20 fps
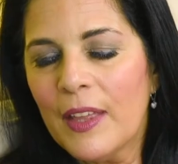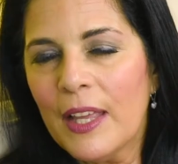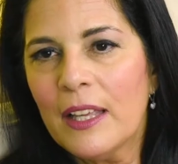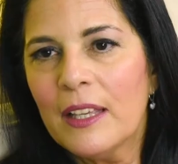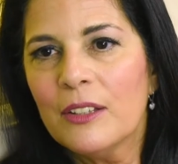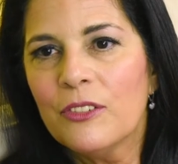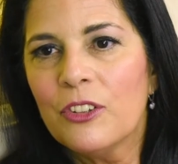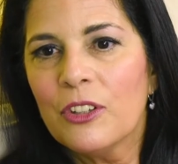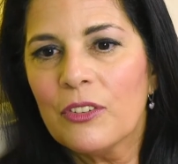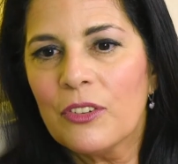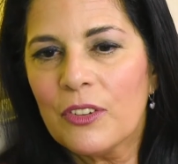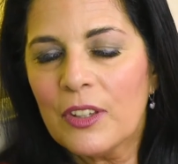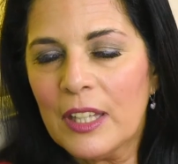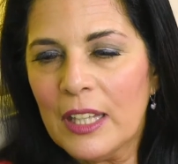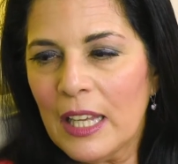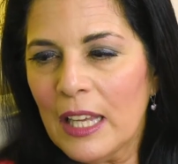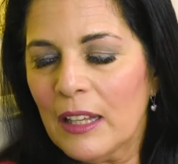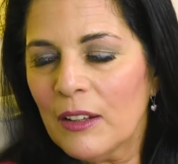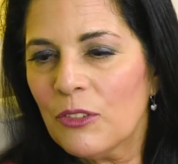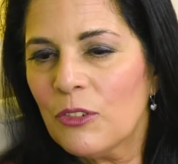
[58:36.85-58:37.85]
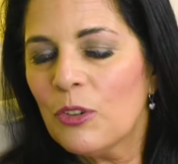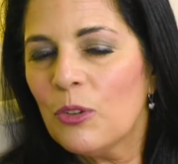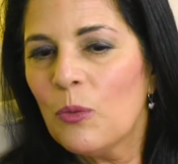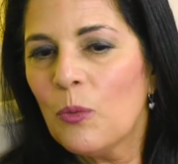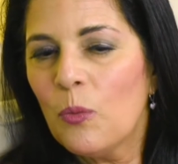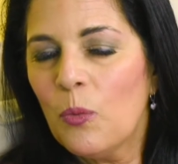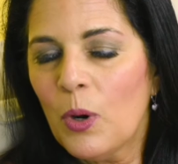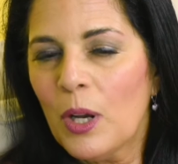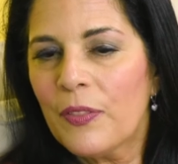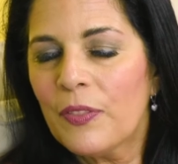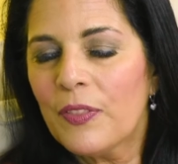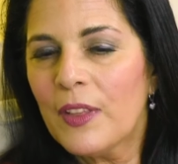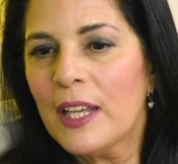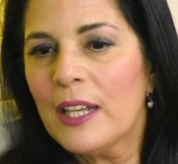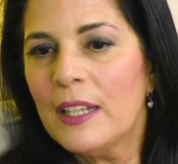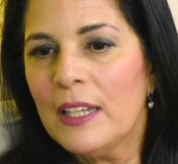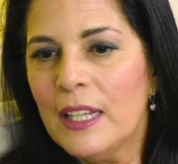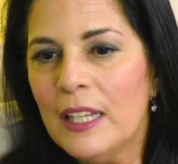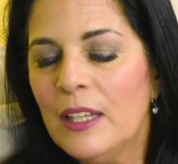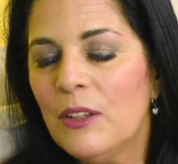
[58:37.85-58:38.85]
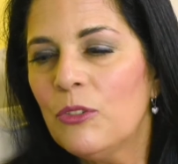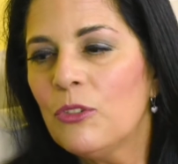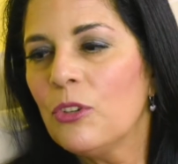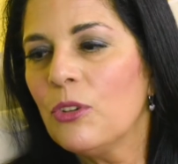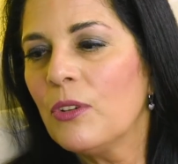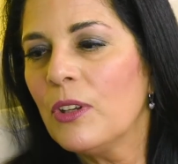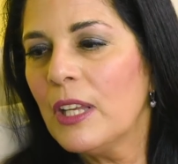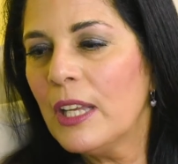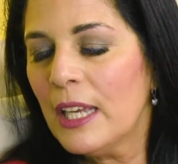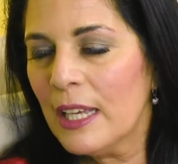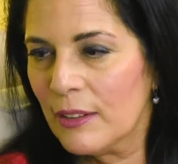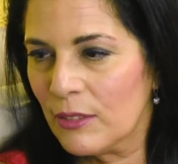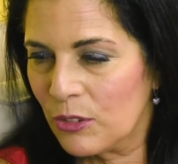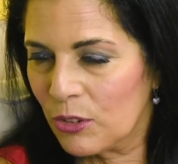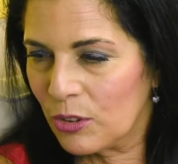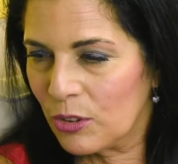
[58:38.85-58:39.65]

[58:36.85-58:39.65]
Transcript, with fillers: They could just get to what they need to get